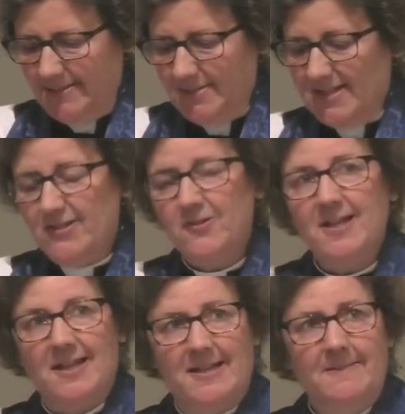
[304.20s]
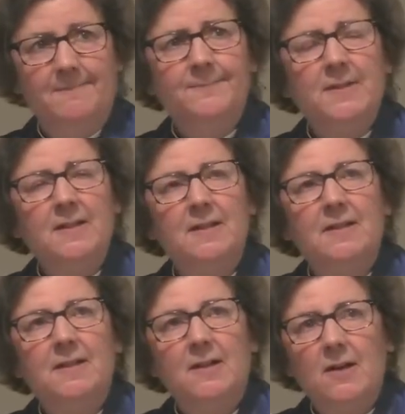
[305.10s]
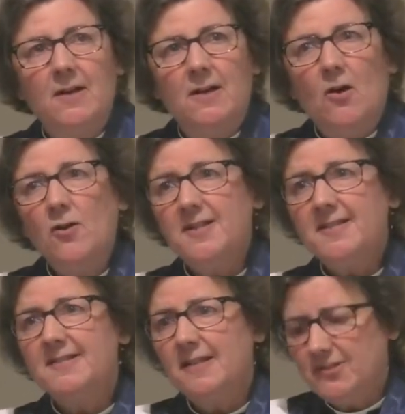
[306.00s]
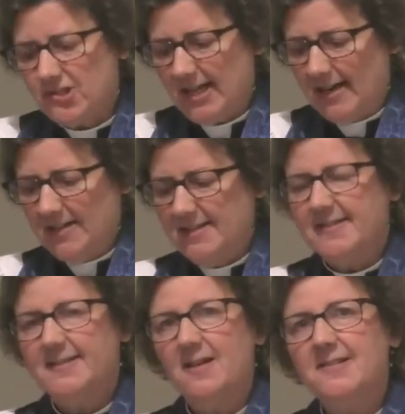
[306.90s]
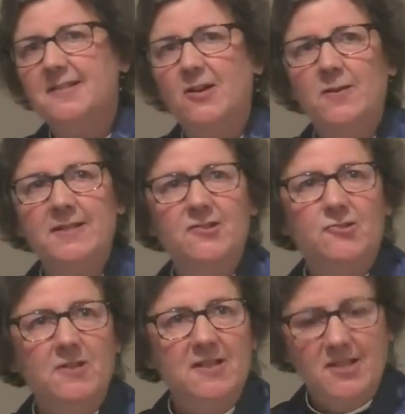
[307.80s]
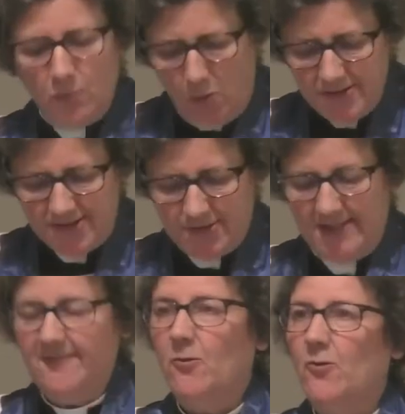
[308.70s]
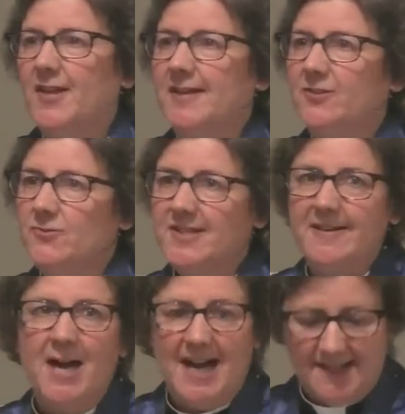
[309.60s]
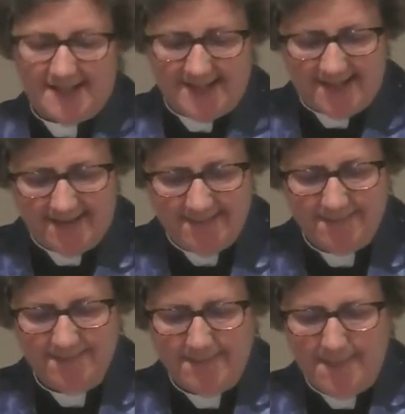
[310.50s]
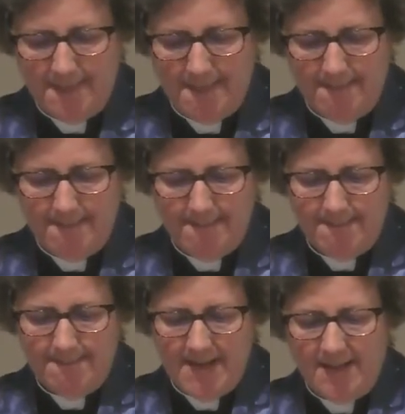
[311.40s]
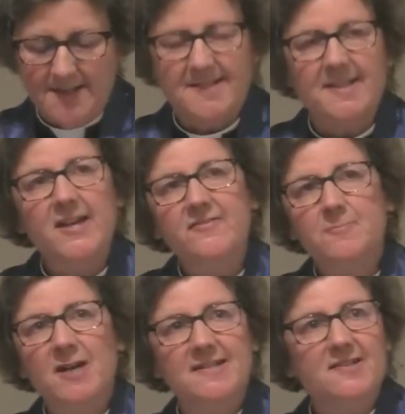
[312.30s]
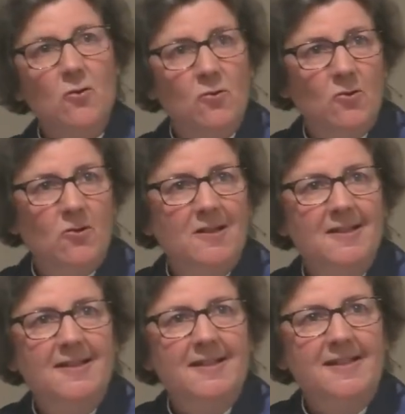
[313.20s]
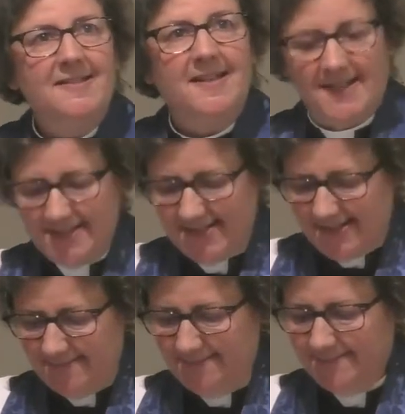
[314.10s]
materially. On his lunch hour, he started going to Trinity Wall Street for their noonday mass. "It saved my soul," he says.